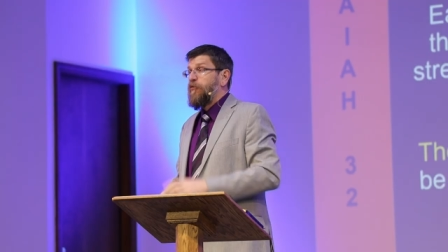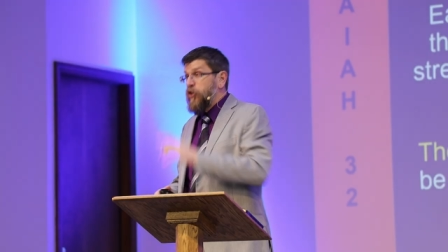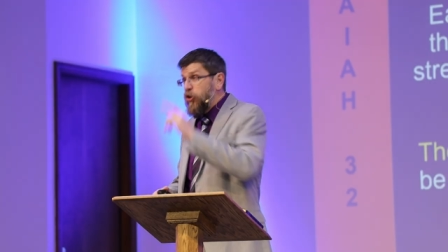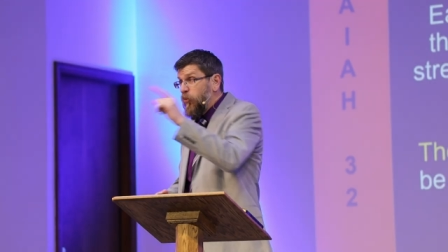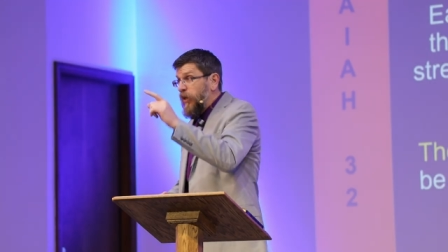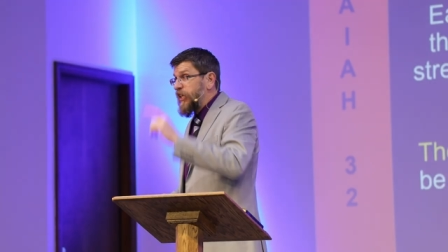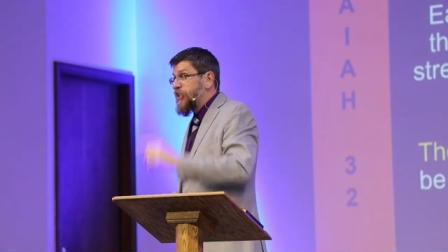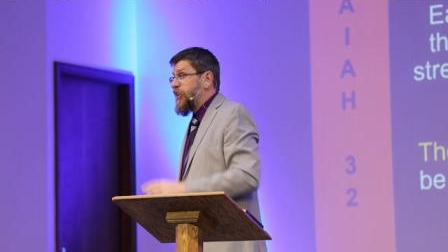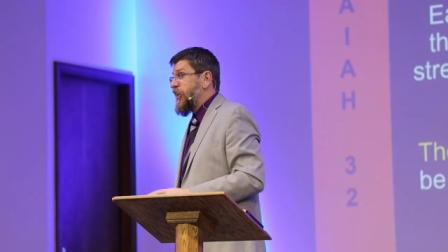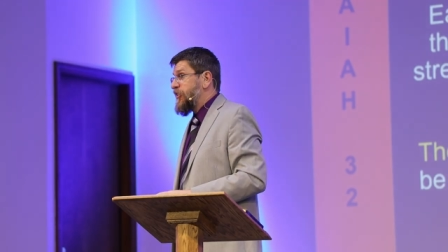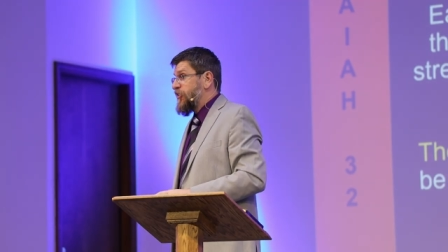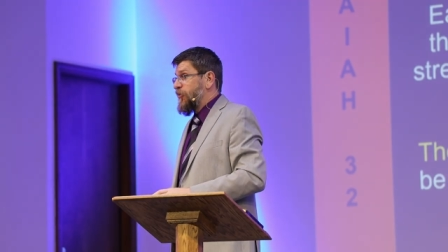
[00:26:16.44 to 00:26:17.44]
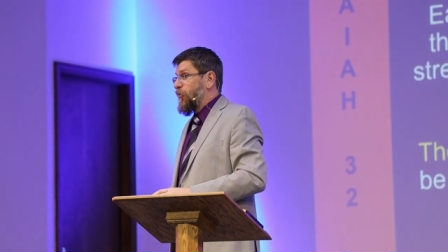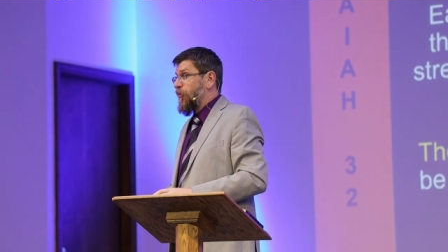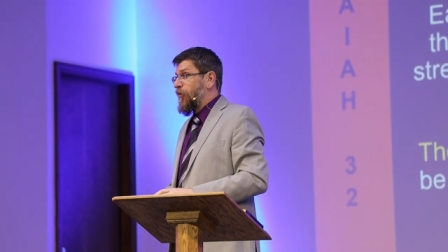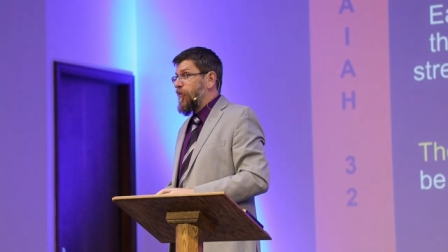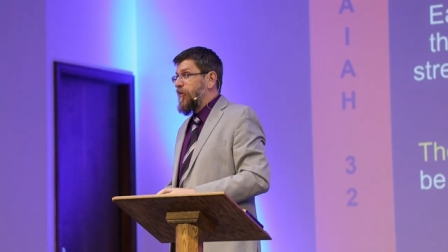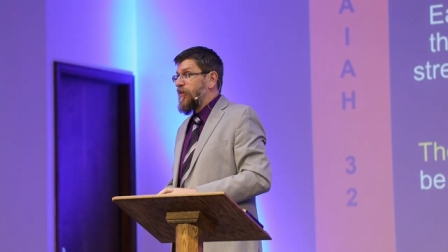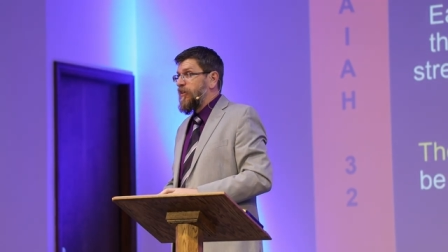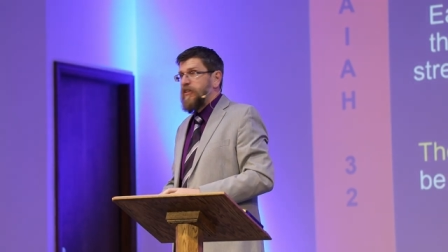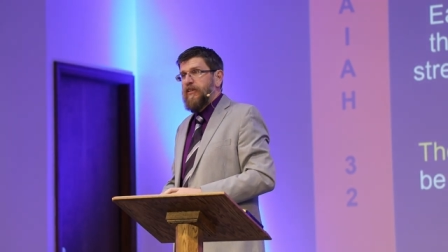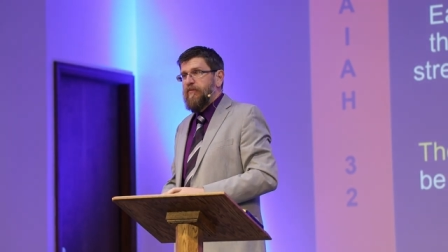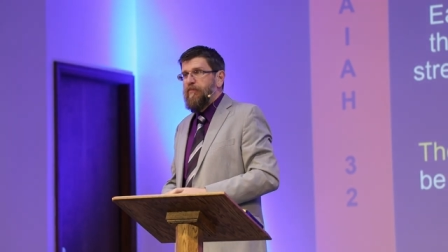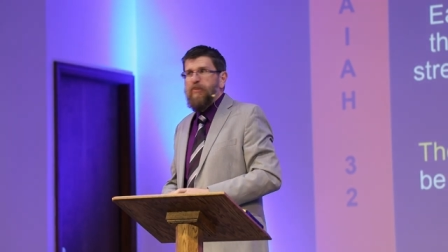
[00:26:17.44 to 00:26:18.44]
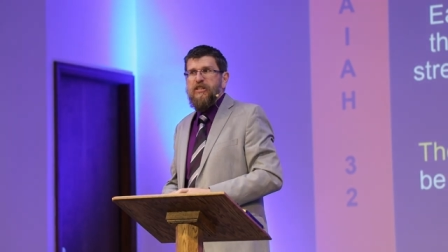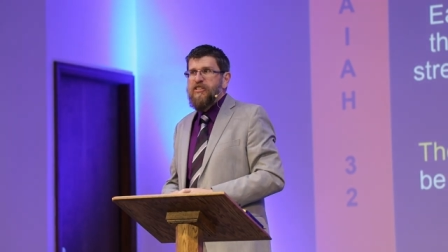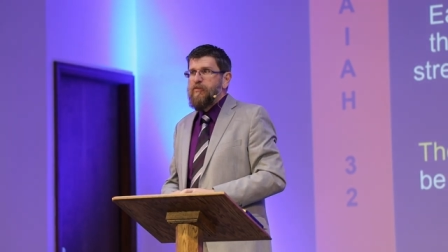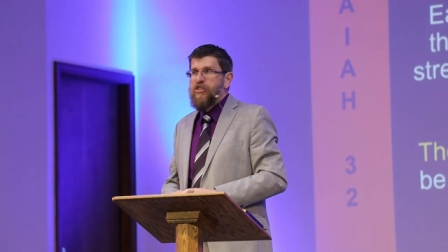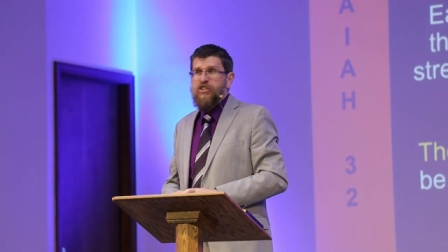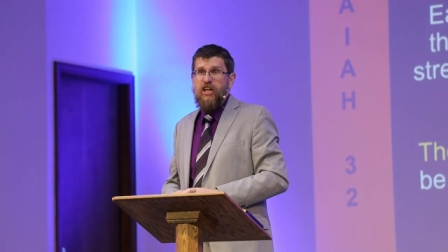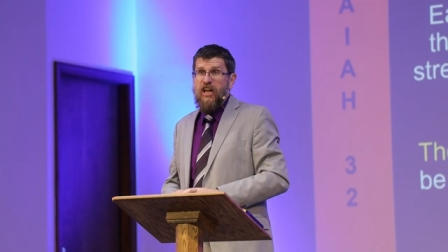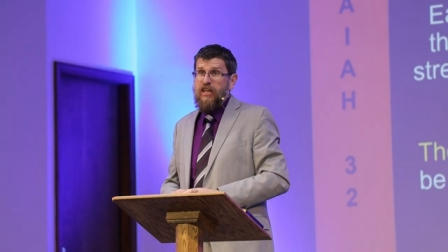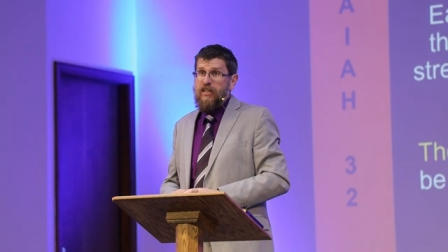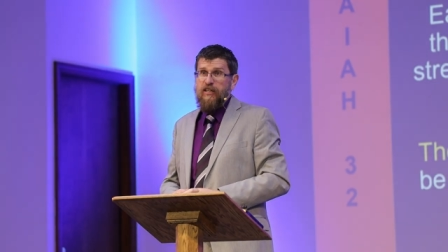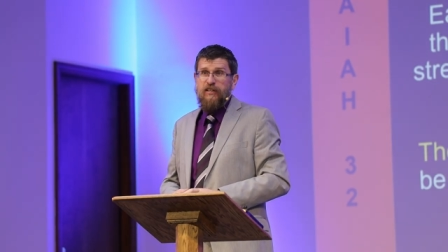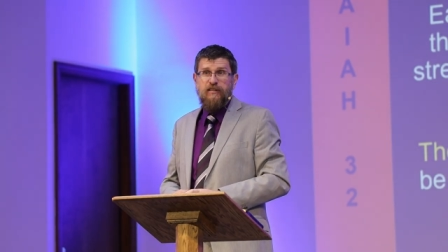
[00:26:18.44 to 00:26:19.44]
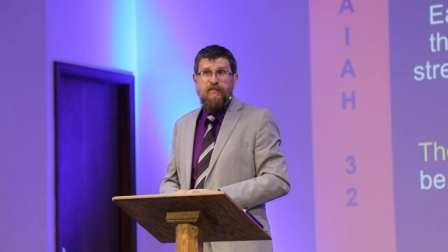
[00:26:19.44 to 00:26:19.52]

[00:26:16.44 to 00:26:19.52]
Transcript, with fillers: You want to change the world. Be some shade.